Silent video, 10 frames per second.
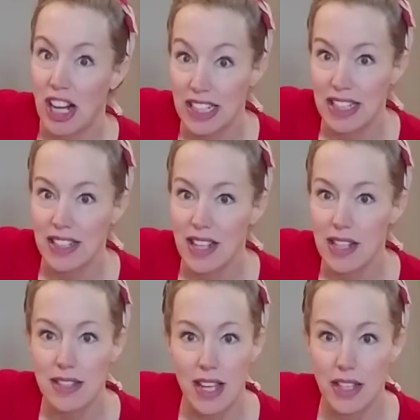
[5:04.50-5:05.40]
has
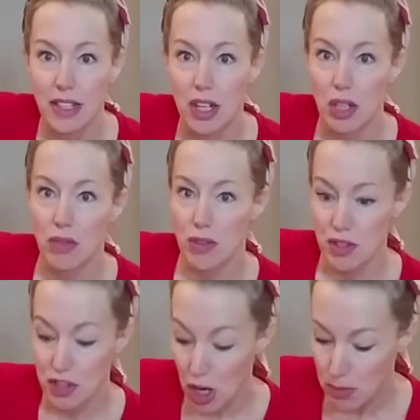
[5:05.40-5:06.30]
taken over
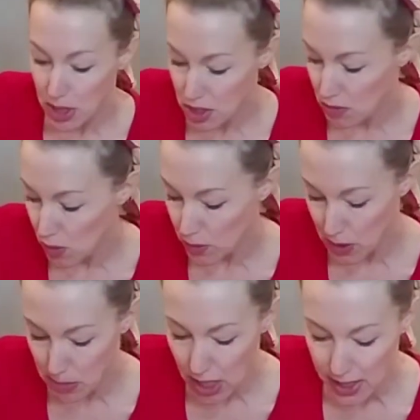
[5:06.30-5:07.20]
so much of what we
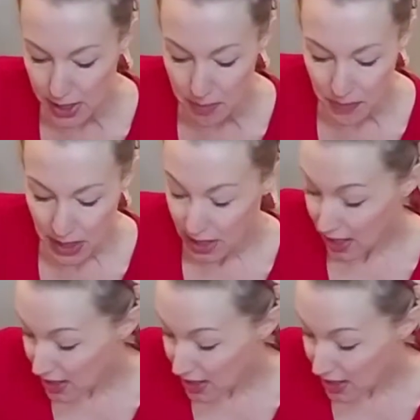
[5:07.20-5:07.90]
buy. And it's